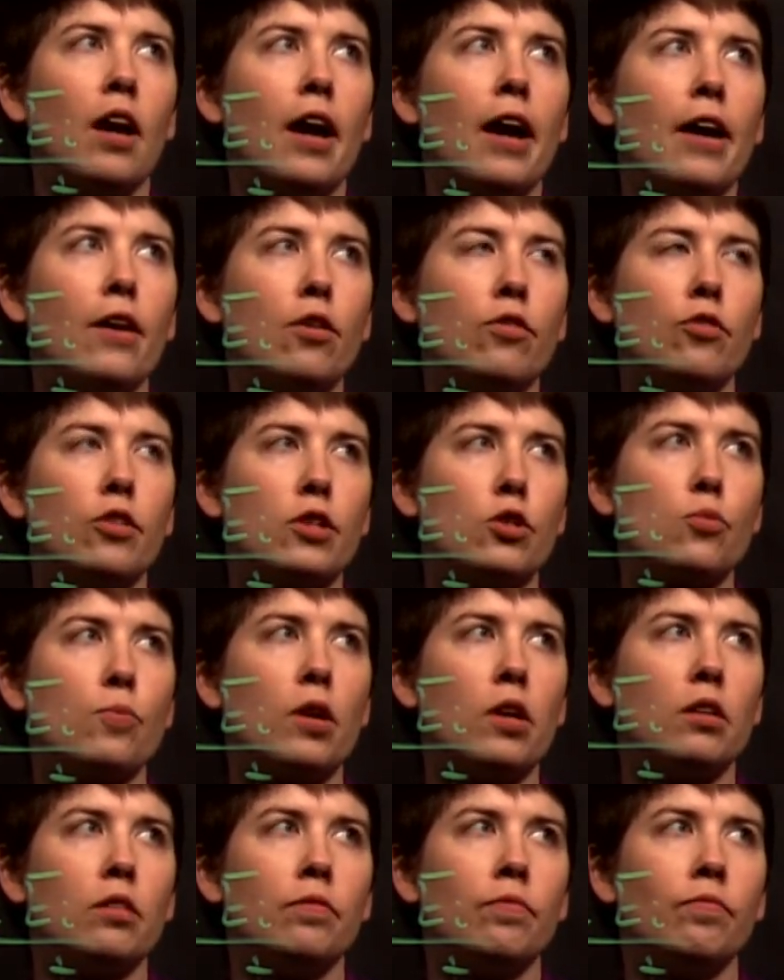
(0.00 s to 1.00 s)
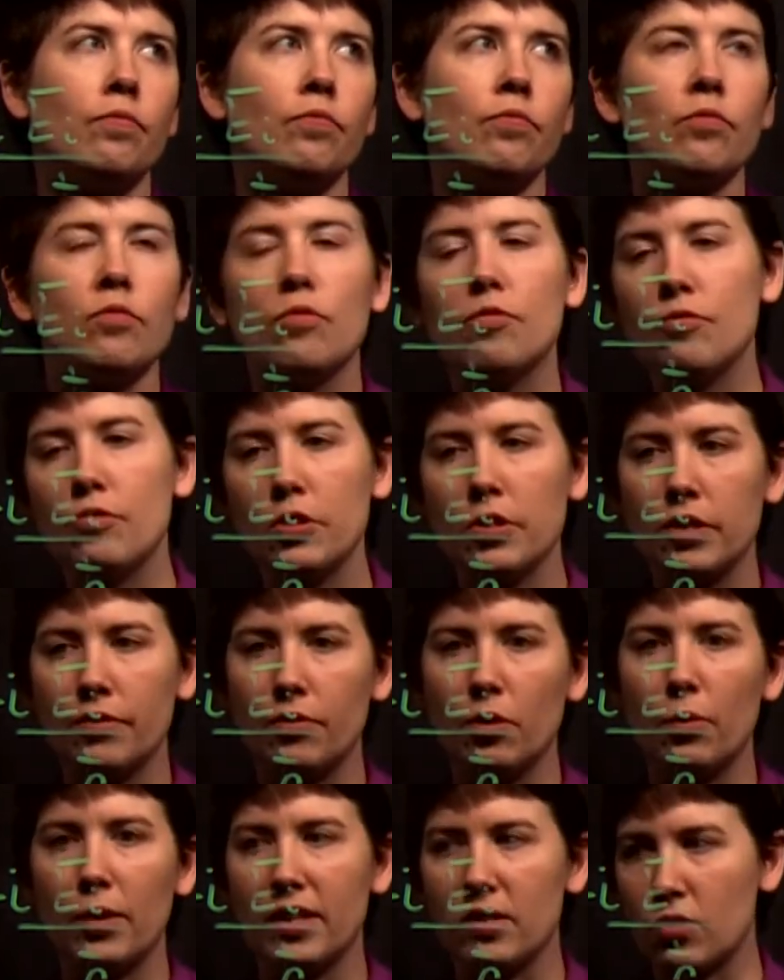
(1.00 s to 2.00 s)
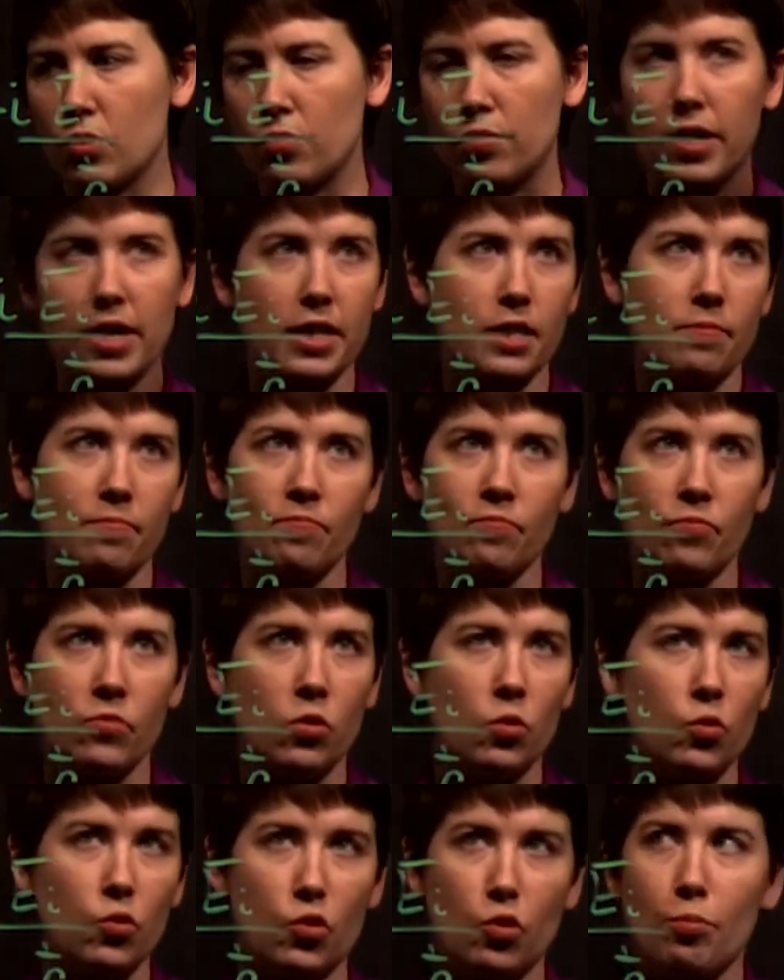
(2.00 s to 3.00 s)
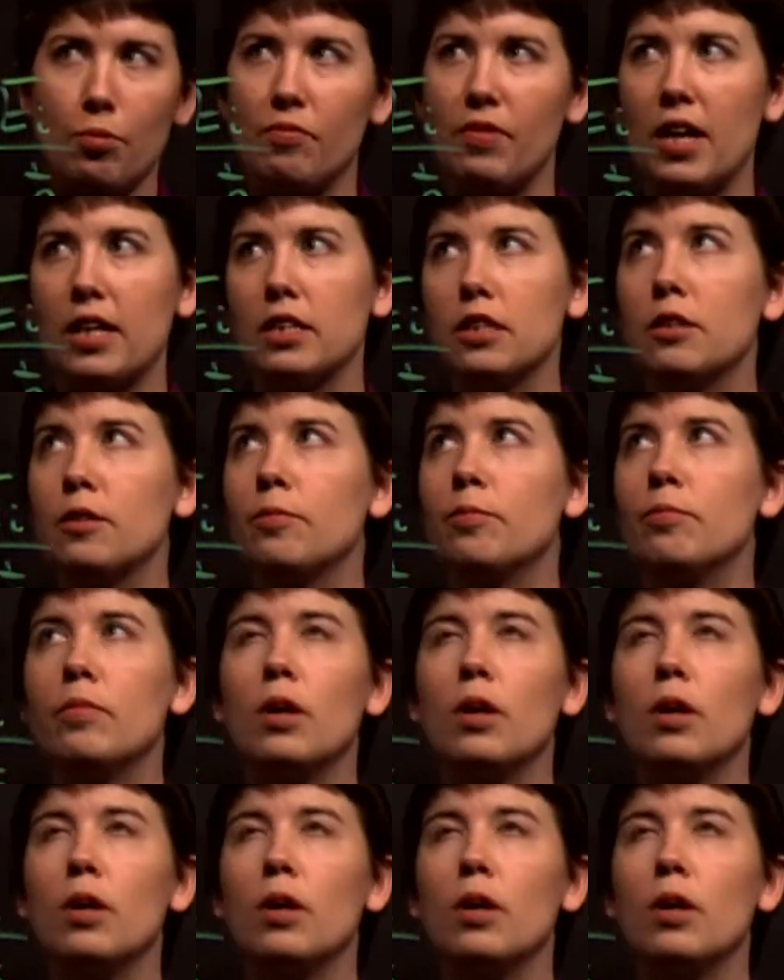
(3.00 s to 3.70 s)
i over h bar few different ways to write it, super valid.